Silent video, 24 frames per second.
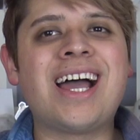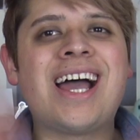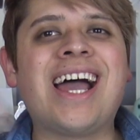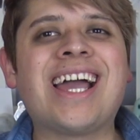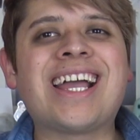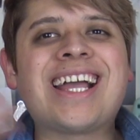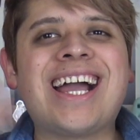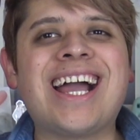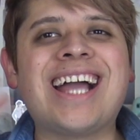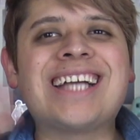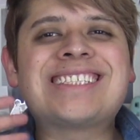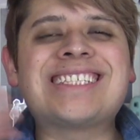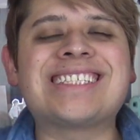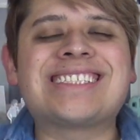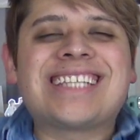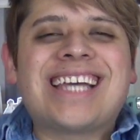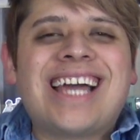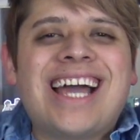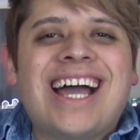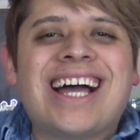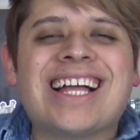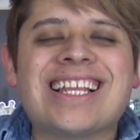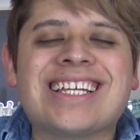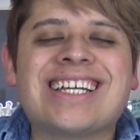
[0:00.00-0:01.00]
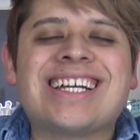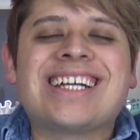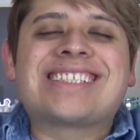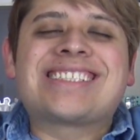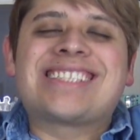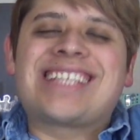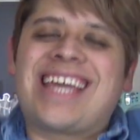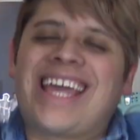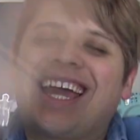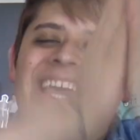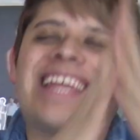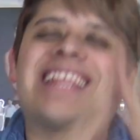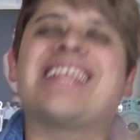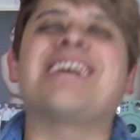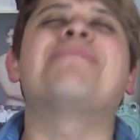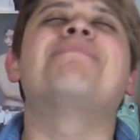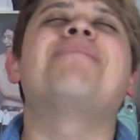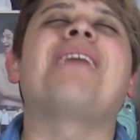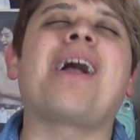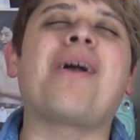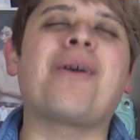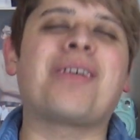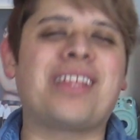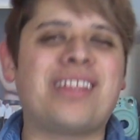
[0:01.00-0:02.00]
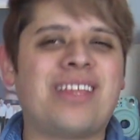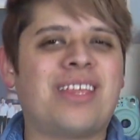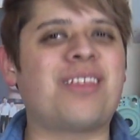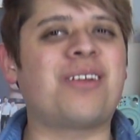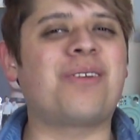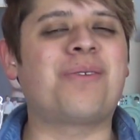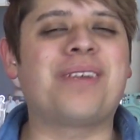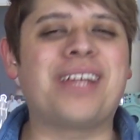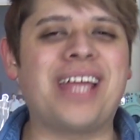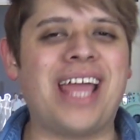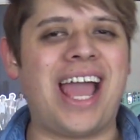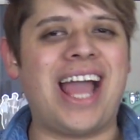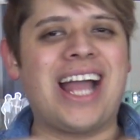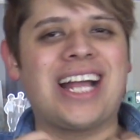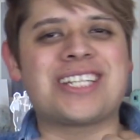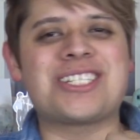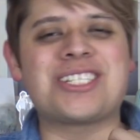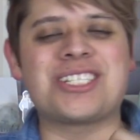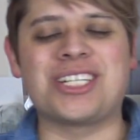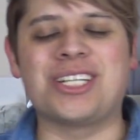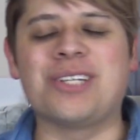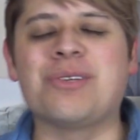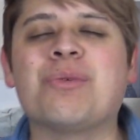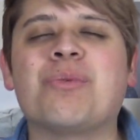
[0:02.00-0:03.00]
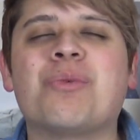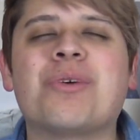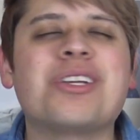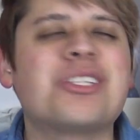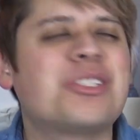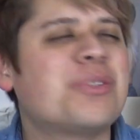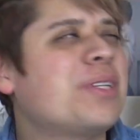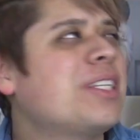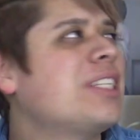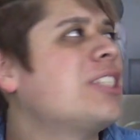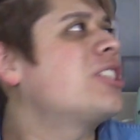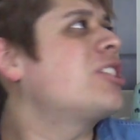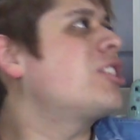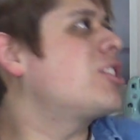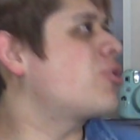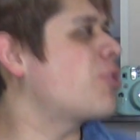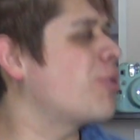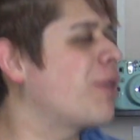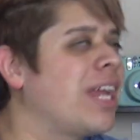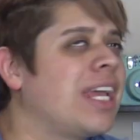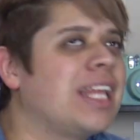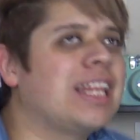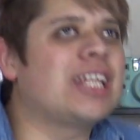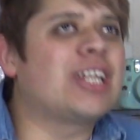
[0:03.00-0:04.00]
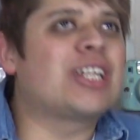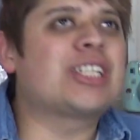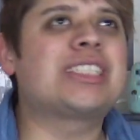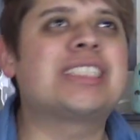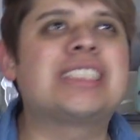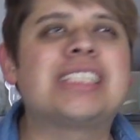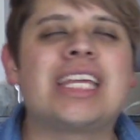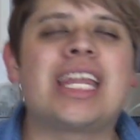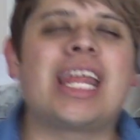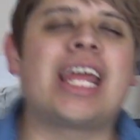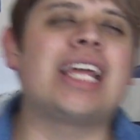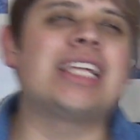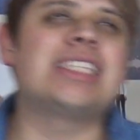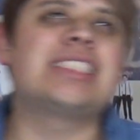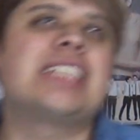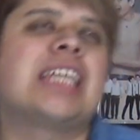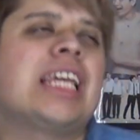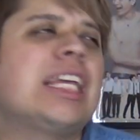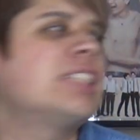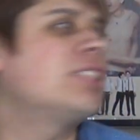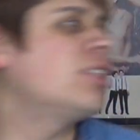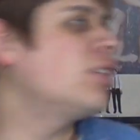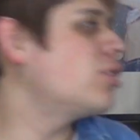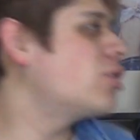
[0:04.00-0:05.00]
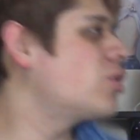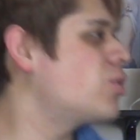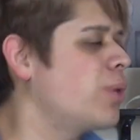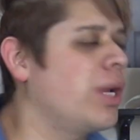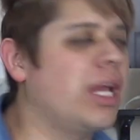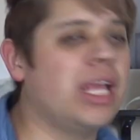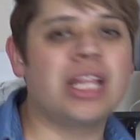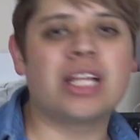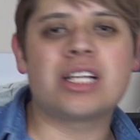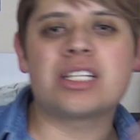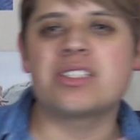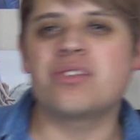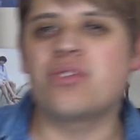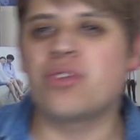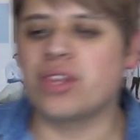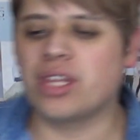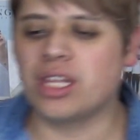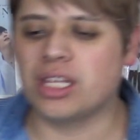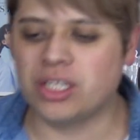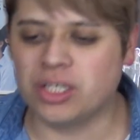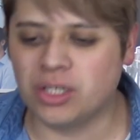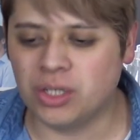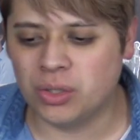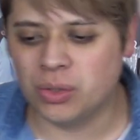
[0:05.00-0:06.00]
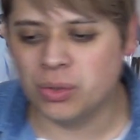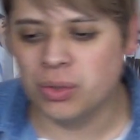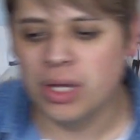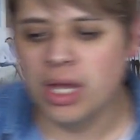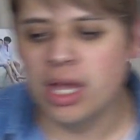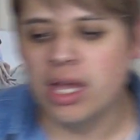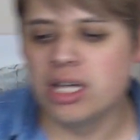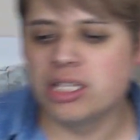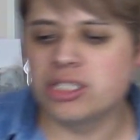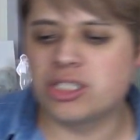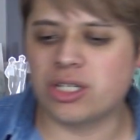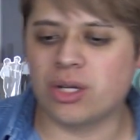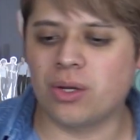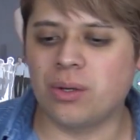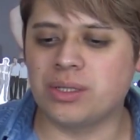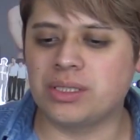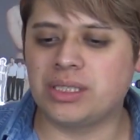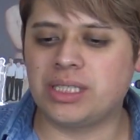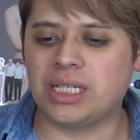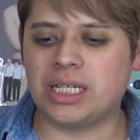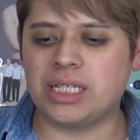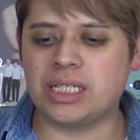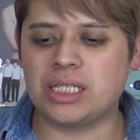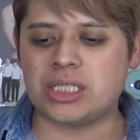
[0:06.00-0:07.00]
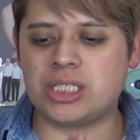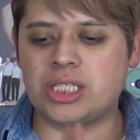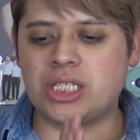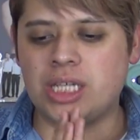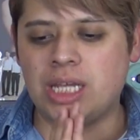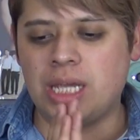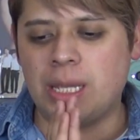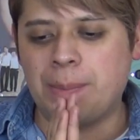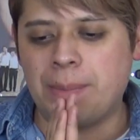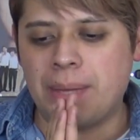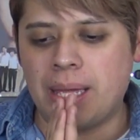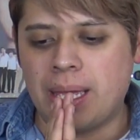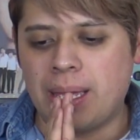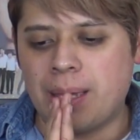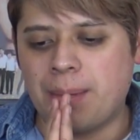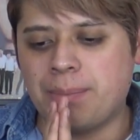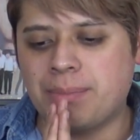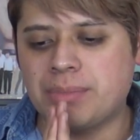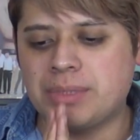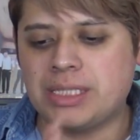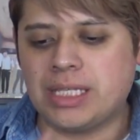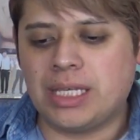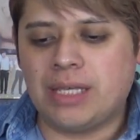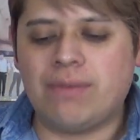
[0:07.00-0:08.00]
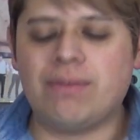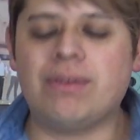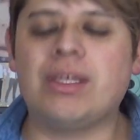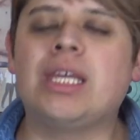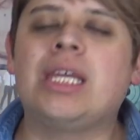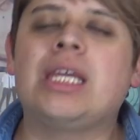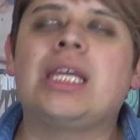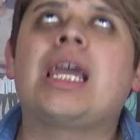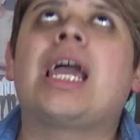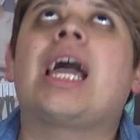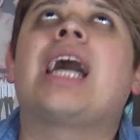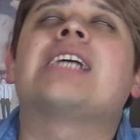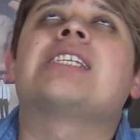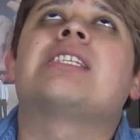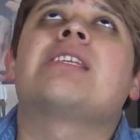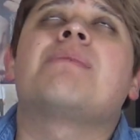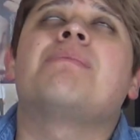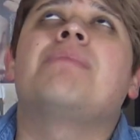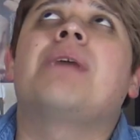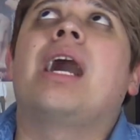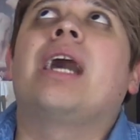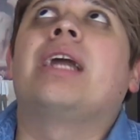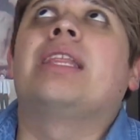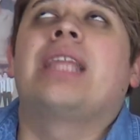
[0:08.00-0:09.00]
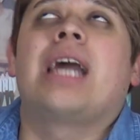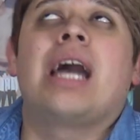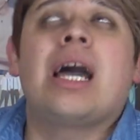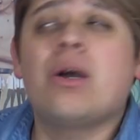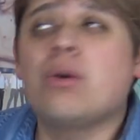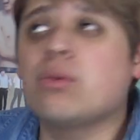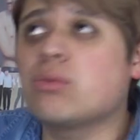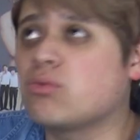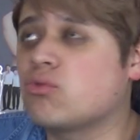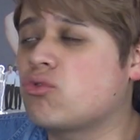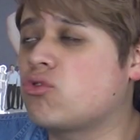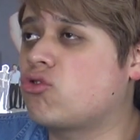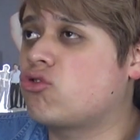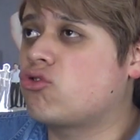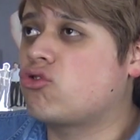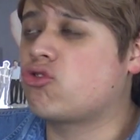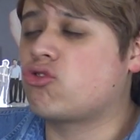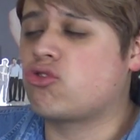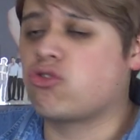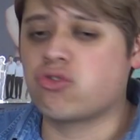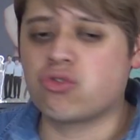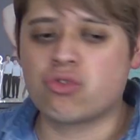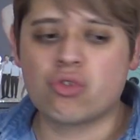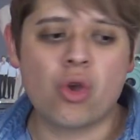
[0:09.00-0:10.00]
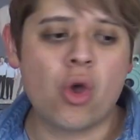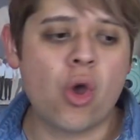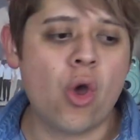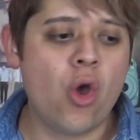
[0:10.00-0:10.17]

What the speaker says: Hi guys, it's Alex, and I'm back with another reaction. We're doing trailers today, teaser trailers for the new shows that GMMTV has announced.